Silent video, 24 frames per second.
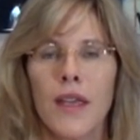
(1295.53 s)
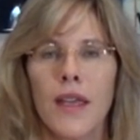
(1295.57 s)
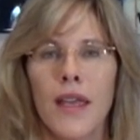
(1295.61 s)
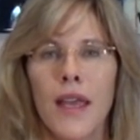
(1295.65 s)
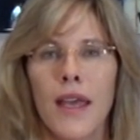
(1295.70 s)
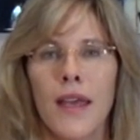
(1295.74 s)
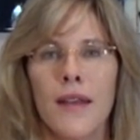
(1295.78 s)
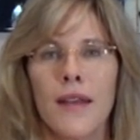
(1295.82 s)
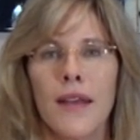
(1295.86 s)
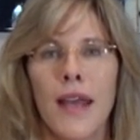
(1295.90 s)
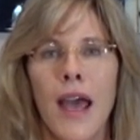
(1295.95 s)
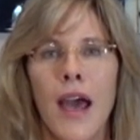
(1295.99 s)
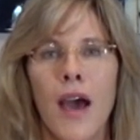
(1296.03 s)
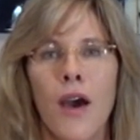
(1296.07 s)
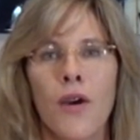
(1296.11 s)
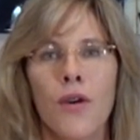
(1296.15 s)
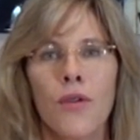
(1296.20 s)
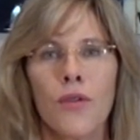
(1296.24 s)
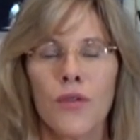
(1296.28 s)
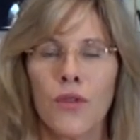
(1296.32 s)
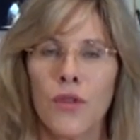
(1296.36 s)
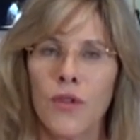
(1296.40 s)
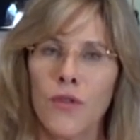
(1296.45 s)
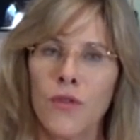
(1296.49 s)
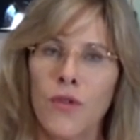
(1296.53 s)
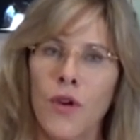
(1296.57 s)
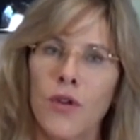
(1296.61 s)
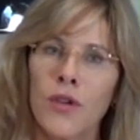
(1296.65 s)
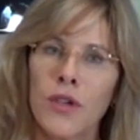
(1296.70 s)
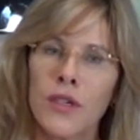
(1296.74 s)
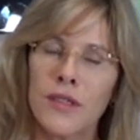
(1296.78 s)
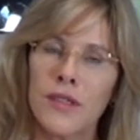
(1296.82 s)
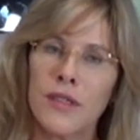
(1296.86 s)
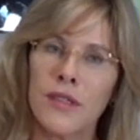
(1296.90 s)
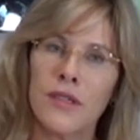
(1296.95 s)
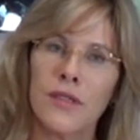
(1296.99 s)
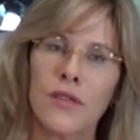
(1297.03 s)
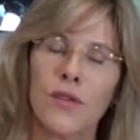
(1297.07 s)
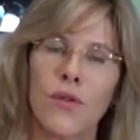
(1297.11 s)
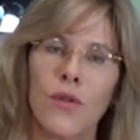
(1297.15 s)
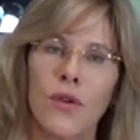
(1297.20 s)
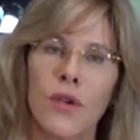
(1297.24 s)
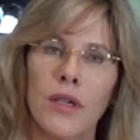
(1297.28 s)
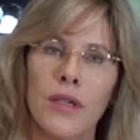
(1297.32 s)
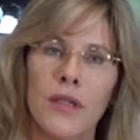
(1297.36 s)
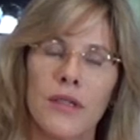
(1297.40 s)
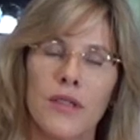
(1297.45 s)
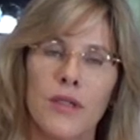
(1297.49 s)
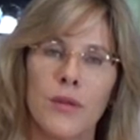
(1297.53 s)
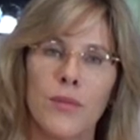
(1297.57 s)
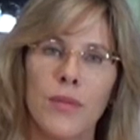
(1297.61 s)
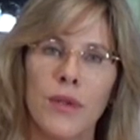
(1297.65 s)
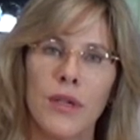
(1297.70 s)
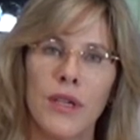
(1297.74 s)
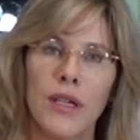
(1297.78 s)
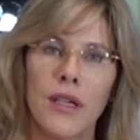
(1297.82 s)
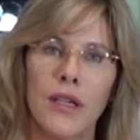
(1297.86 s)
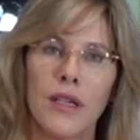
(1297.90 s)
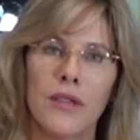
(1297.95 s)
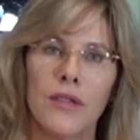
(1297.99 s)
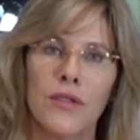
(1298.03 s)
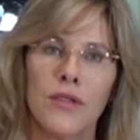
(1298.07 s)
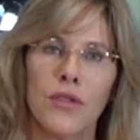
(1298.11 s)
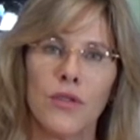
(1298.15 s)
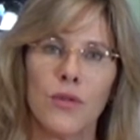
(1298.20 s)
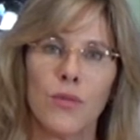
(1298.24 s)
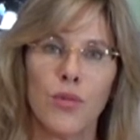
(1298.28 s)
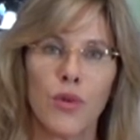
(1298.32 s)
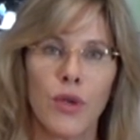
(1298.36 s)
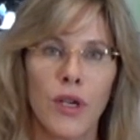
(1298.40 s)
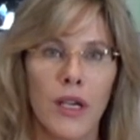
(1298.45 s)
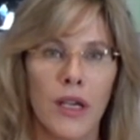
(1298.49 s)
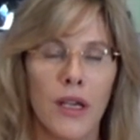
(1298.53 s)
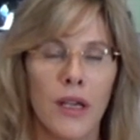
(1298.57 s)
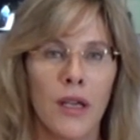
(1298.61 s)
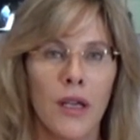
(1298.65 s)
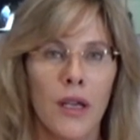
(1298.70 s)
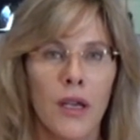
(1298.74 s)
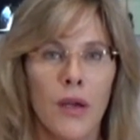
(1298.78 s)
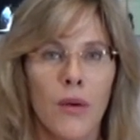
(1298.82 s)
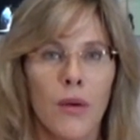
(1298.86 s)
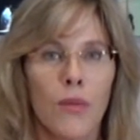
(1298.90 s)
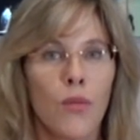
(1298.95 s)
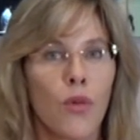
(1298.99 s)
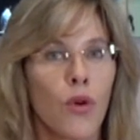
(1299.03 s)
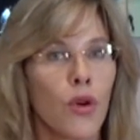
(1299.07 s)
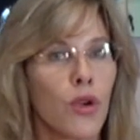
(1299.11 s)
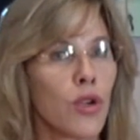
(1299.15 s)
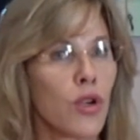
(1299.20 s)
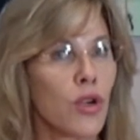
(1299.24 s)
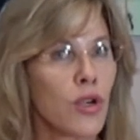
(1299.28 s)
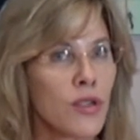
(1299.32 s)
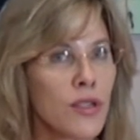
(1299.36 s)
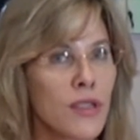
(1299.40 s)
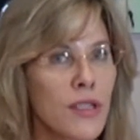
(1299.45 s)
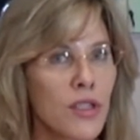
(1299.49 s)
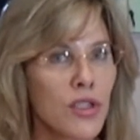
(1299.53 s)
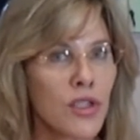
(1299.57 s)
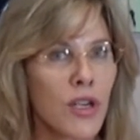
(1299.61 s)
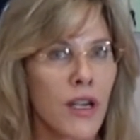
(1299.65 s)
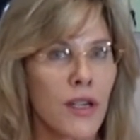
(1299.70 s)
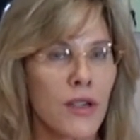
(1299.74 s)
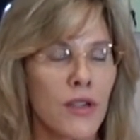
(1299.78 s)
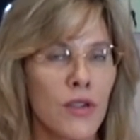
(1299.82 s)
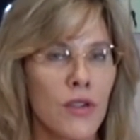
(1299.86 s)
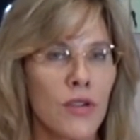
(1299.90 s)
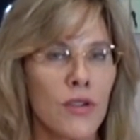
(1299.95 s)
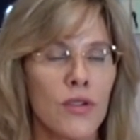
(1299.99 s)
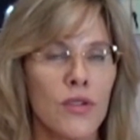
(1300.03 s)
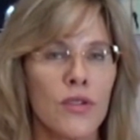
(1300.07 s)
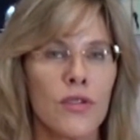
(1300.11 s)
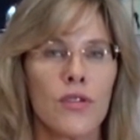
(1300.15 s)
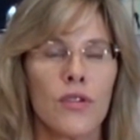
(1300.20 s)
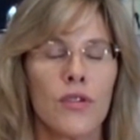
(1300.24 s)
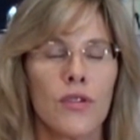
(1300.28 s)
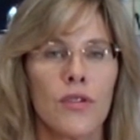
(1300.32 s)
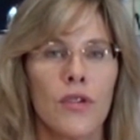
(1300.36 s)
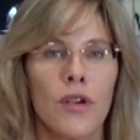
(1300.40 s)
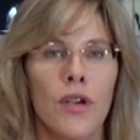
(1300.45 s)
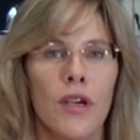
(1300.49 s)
And now the focus is going to be to bring more nurse injectors